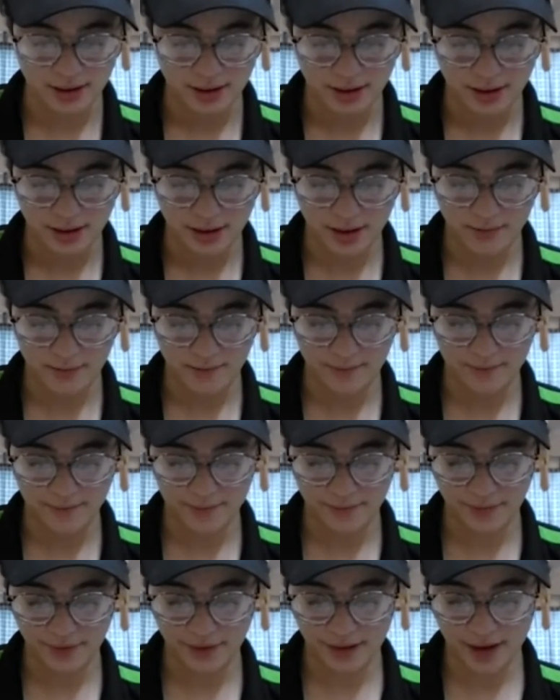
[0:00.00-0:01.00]
You know,
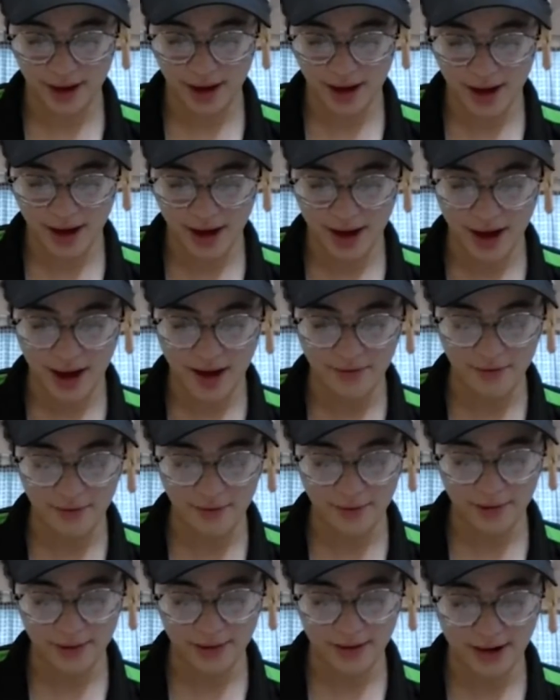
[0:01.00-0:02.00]

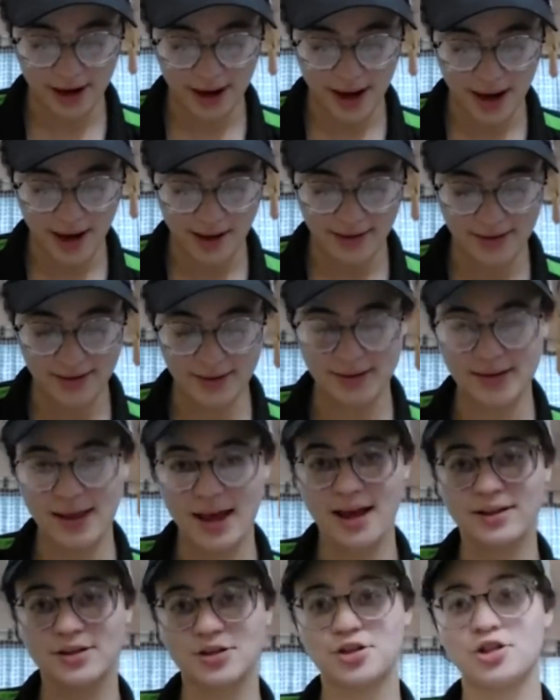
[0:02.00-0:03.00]
everyone hates
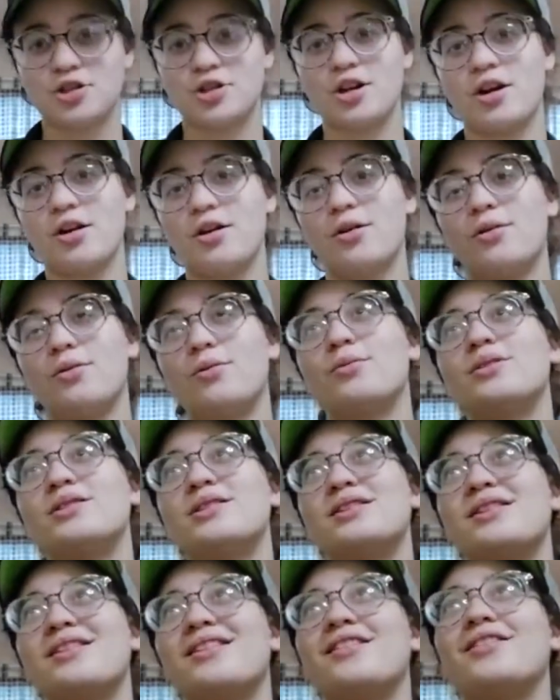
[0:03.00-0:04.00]
that show.
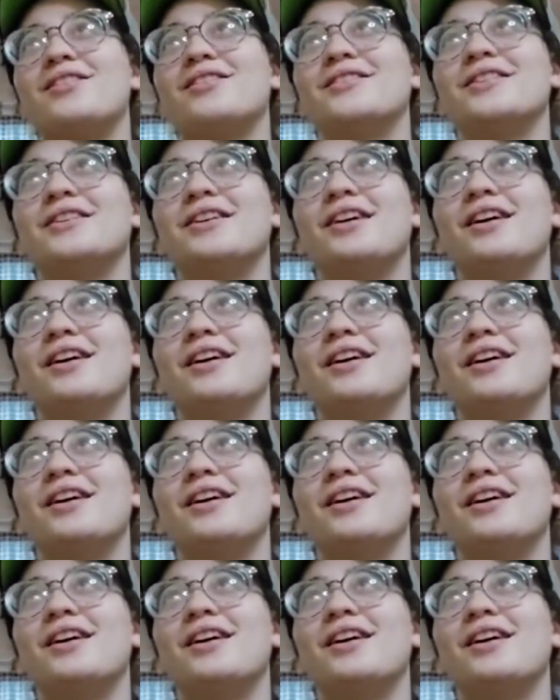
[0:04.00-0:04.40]
What's it called?